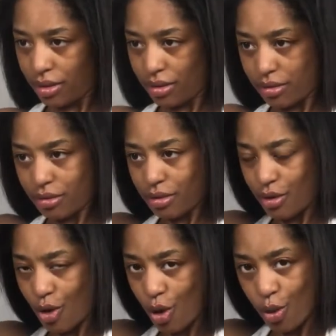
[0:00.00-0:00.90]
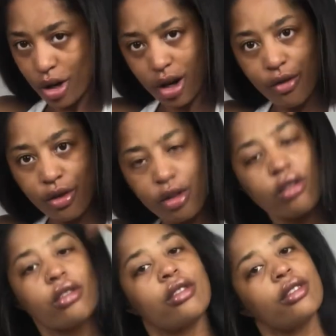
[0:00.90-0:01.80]
you love it or when whatever
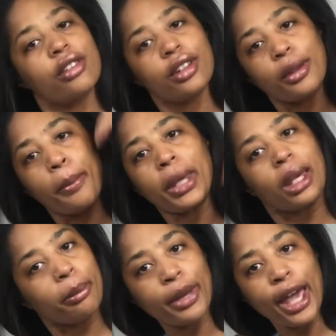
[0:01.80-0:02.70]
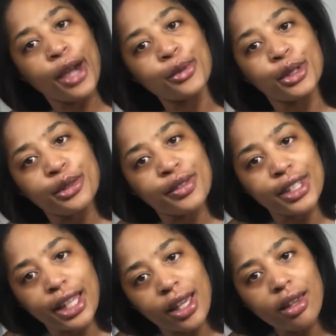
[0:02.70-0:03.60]
so Big Dad Wolf
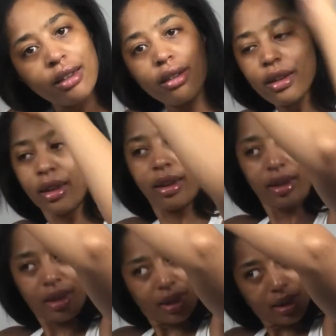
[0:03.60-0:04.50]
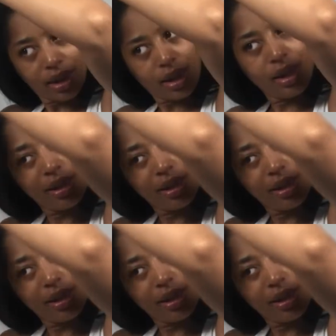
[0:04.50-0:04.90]
said. Make